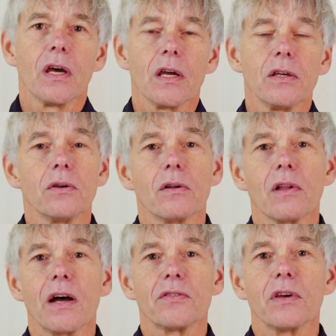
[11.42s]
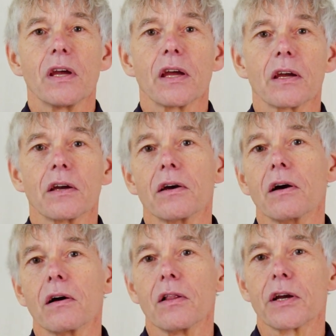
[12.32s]
utilizing
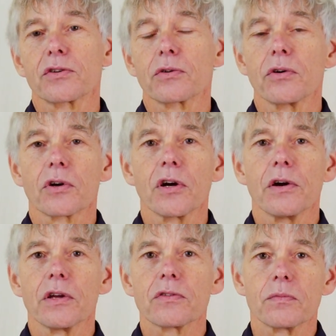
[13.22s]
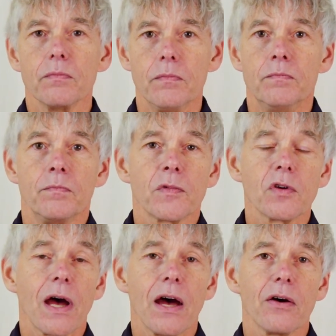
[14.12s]
electrical currents to
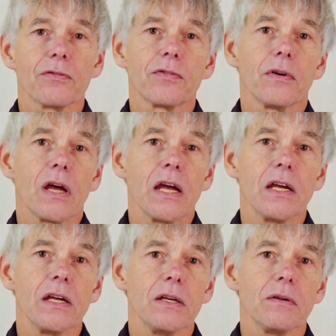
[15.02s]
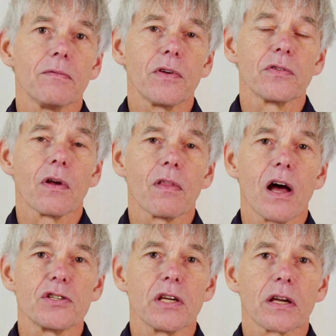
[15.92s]
have a
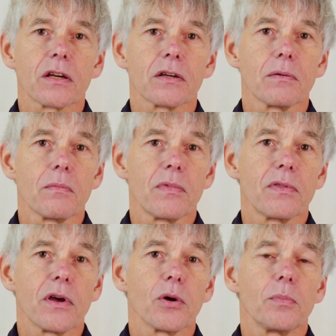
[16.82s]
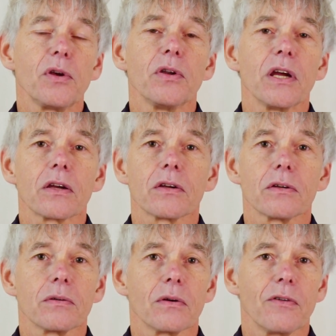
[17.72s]
physiologic therapeutic
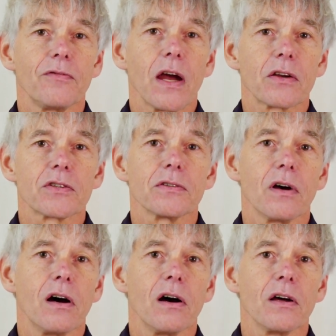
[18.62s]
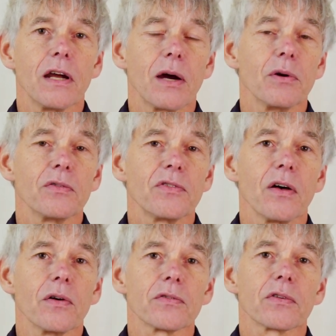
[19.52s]
effect on our
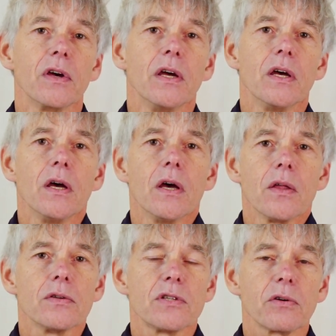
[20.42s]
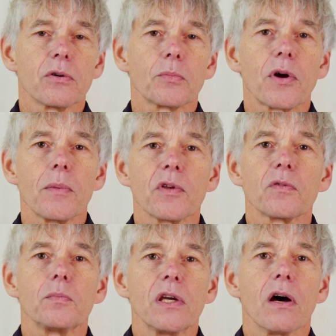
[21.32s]
cells. The general premise
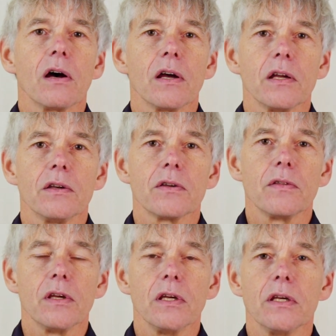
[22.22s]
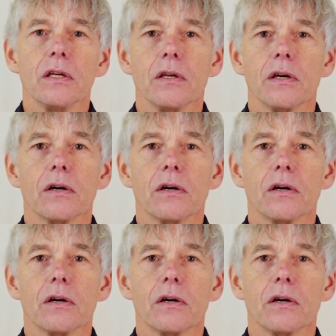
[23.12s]
behind the